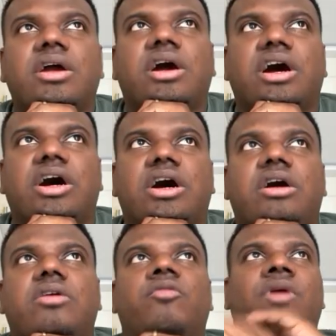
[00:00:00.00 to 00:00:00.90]

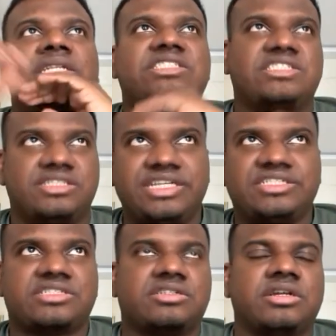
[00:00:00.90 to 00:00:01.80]
Once
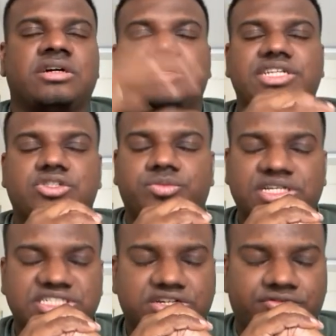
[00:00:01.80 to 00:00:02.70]
these two
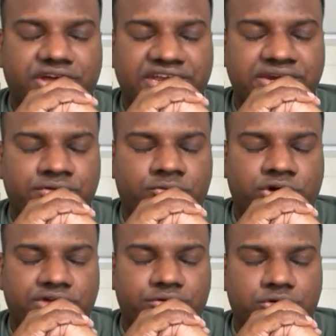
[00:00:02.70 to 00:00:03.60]
parts are defined,
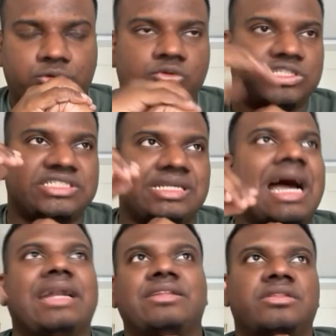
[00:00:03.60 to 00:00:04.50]
what I would do is
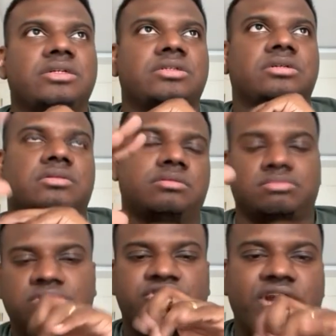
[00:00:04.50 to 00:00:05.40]
add in the
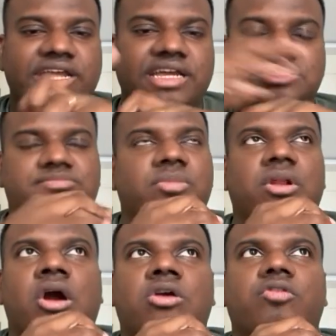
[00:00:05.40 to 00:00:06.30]
try catch
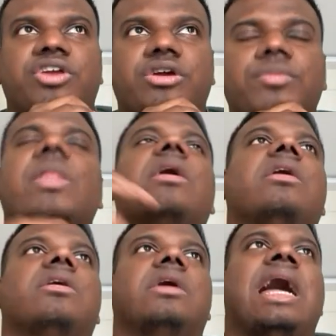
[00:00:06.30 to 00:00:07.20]
block over here,
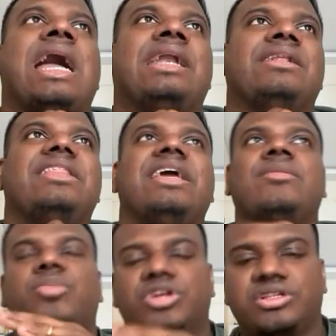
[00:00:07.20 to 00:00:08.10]
and
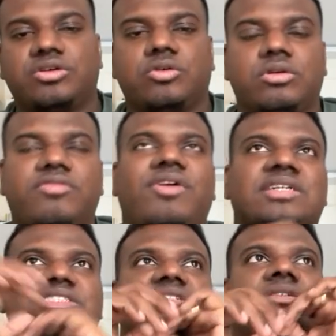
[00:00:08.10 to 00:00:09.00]
then put in the whole
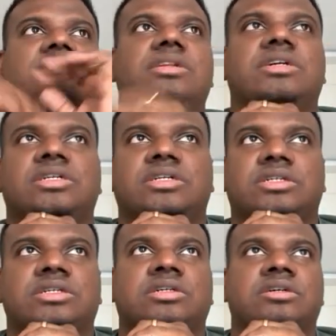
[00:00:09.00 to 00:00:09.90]
function
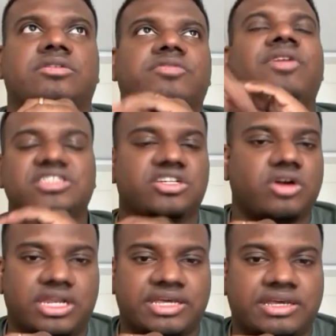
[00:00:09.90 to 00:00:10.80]

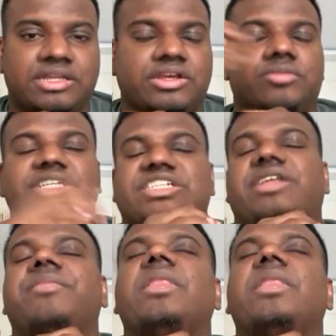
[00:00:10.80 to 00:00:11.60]
calling in here basically.